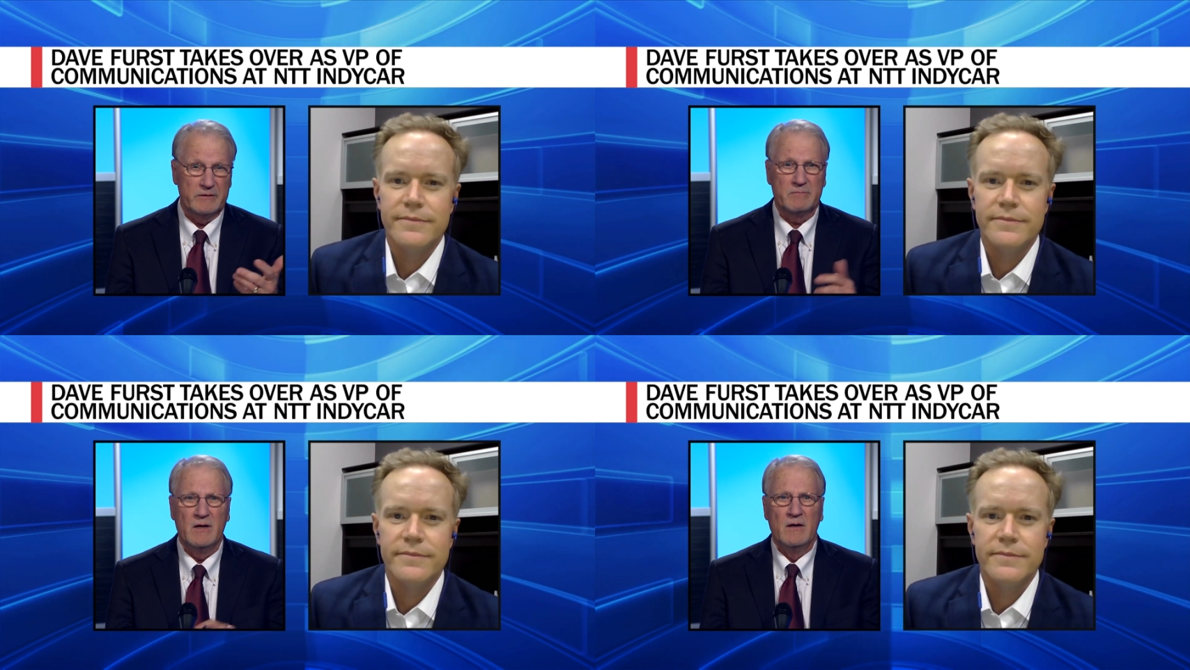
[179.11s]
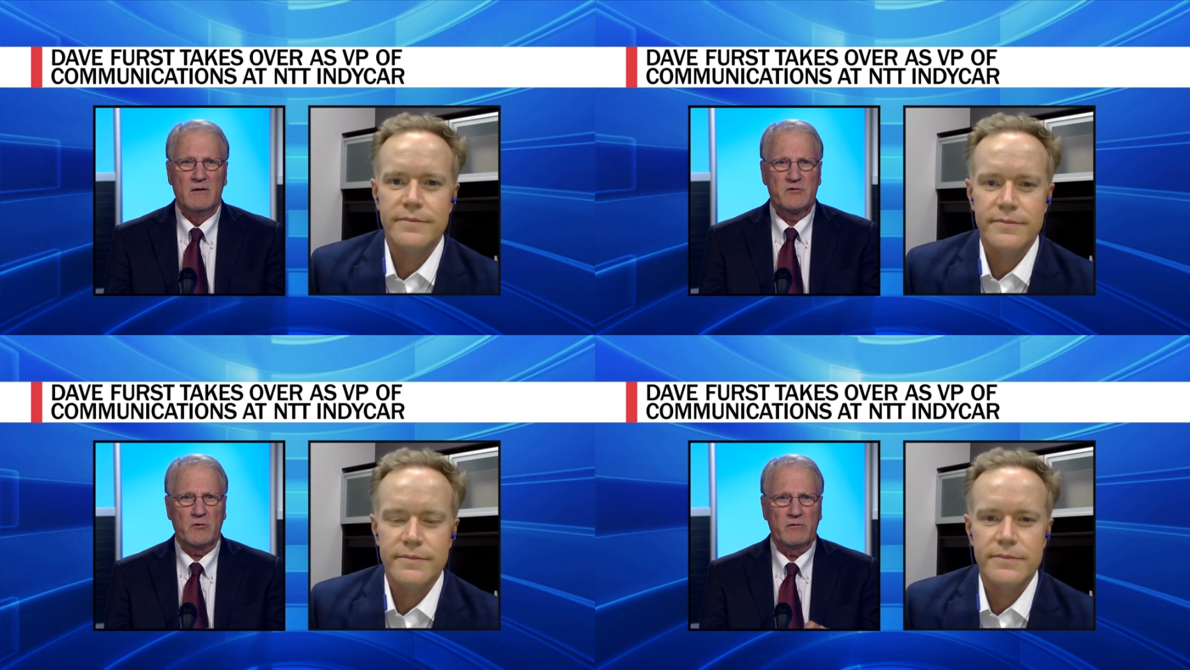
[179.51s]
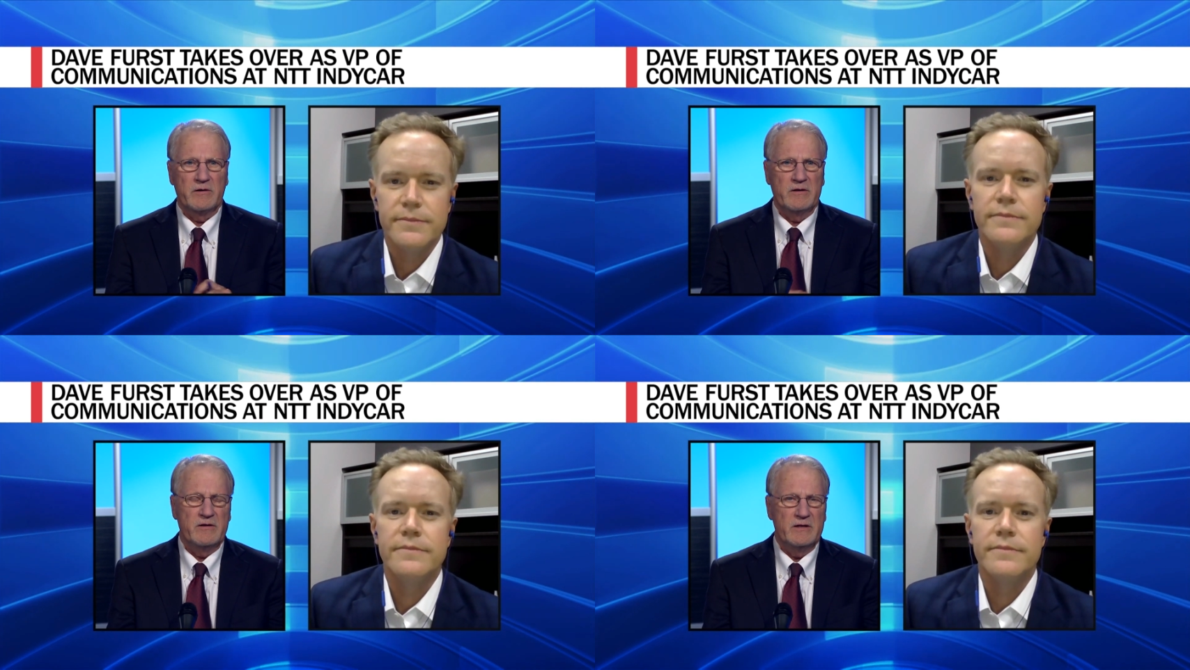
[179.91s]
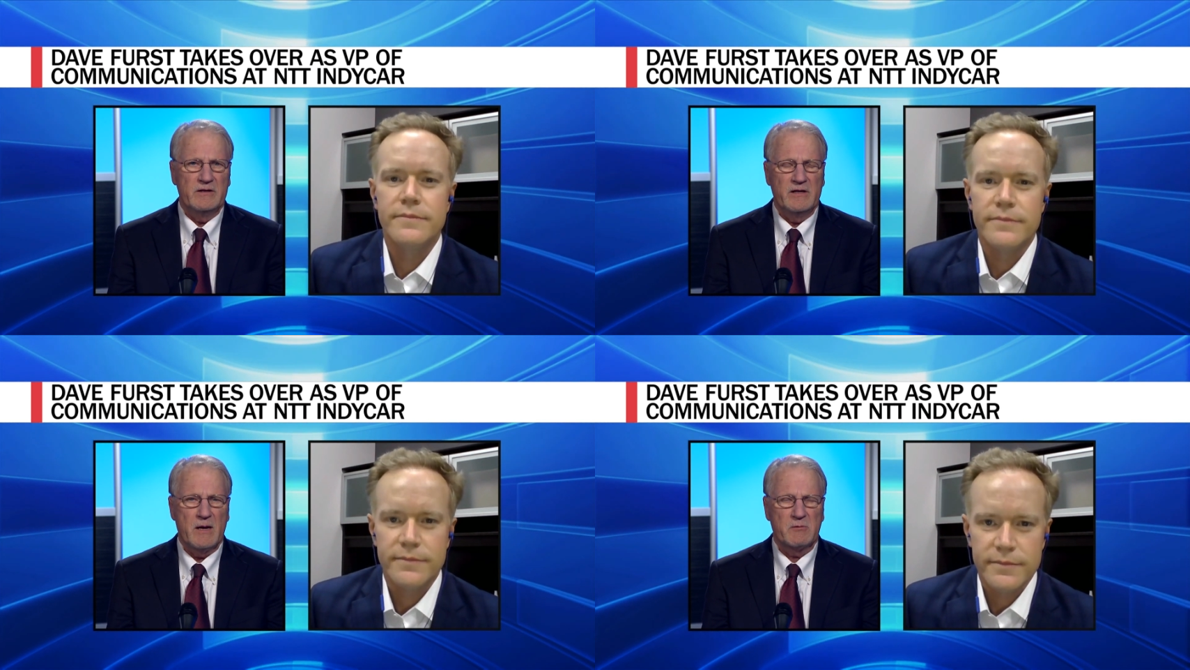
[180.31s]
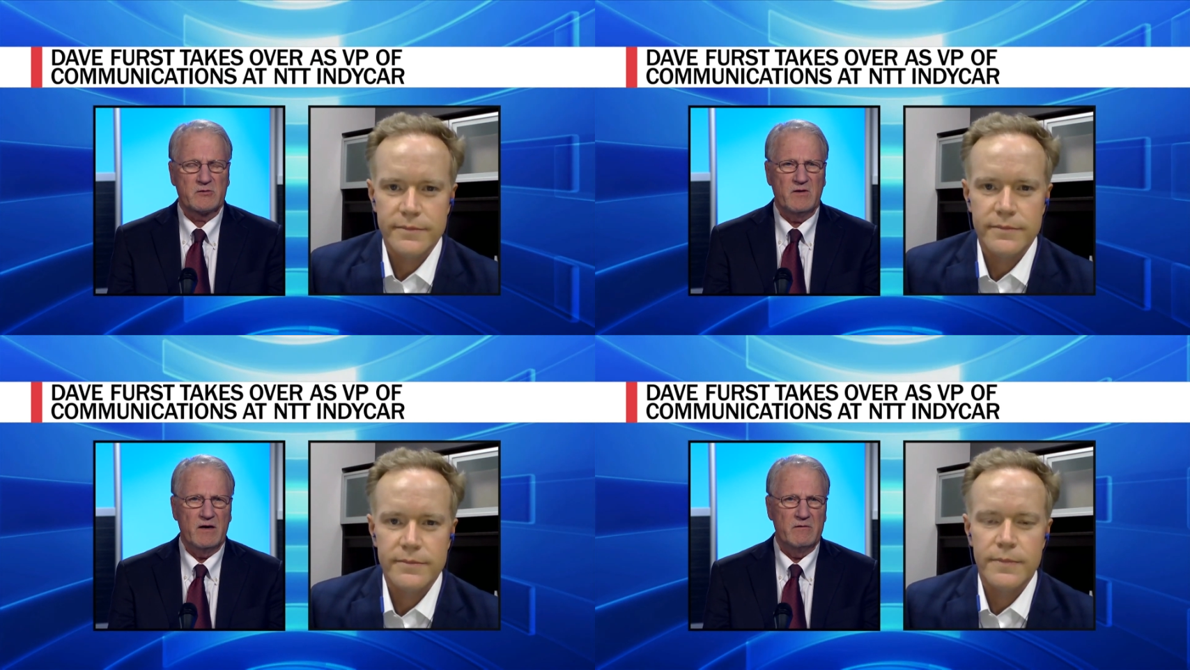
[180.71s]
Speaker 1: and certainly the
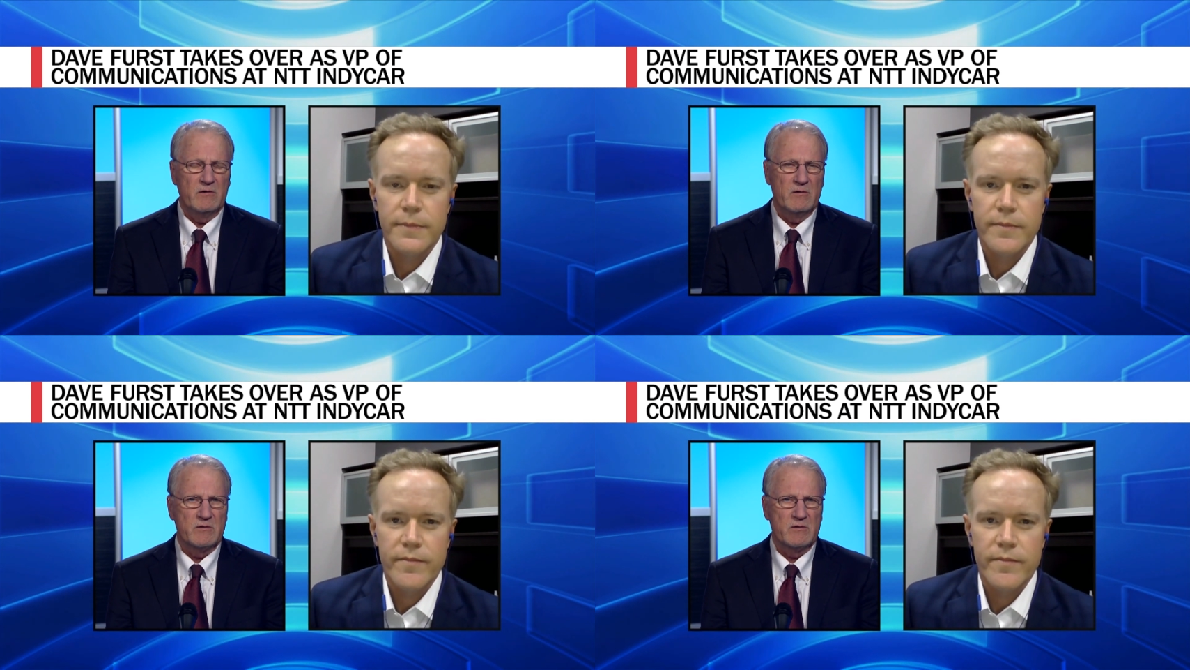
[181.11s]
Indianapolis 500